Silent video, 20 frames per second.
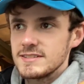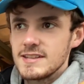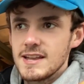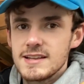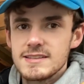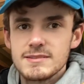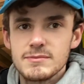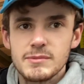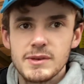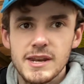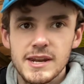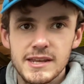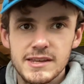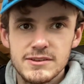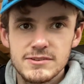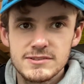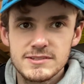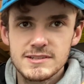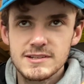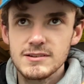takes some getting
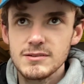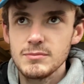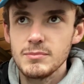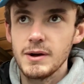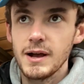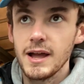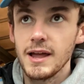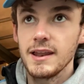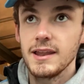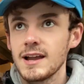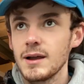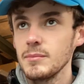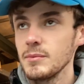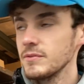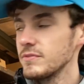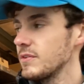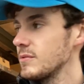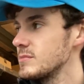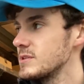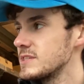used to, but coming
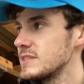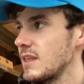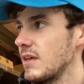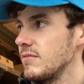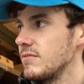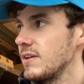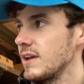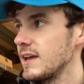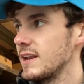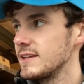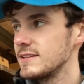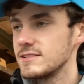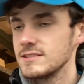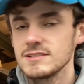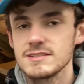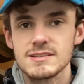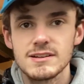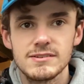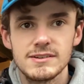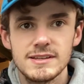from a step van, it's
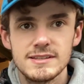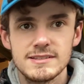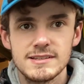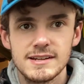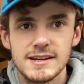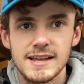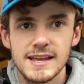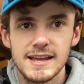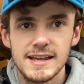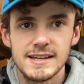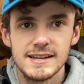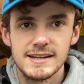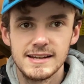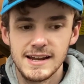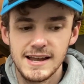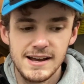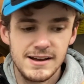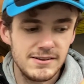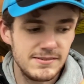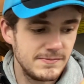just so easy to get in and
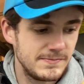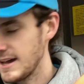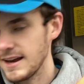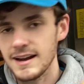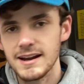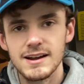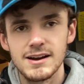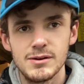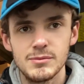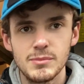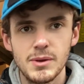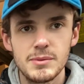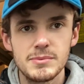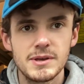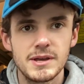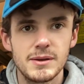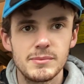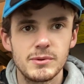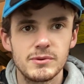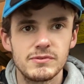out. I don't know, maybe
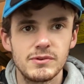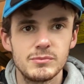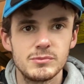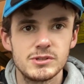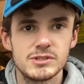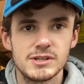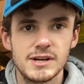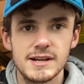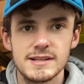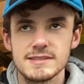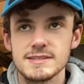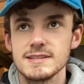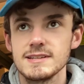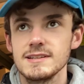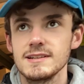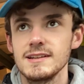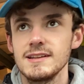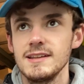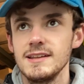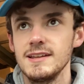coming from a Transit,
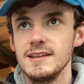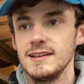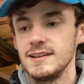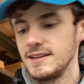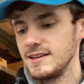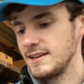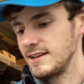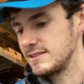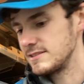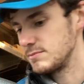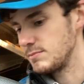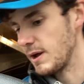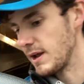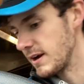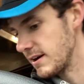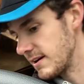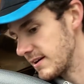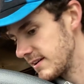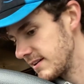it's better?